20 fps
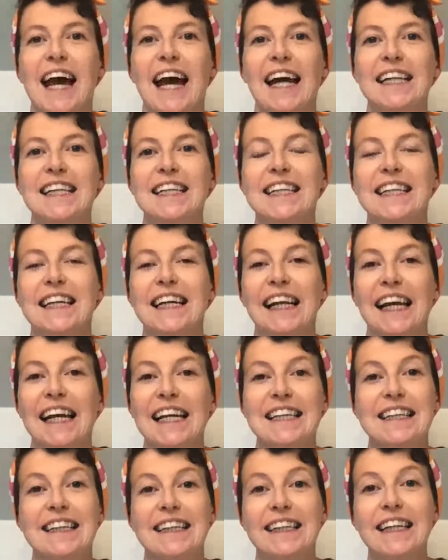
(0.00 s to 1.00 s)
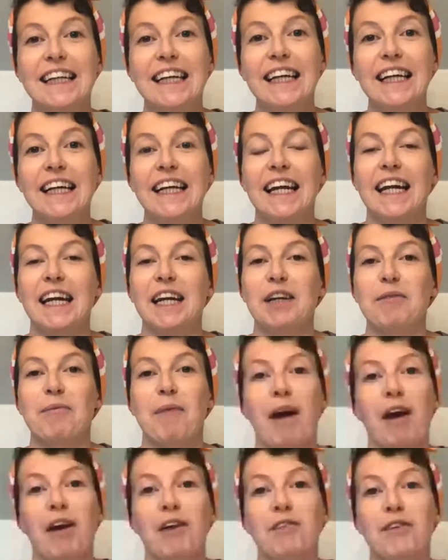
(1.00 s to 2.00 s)
at Clay Sydney in
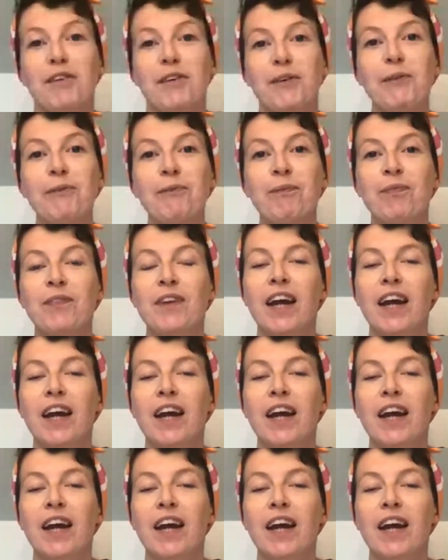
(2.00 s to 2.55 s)
Marrickville.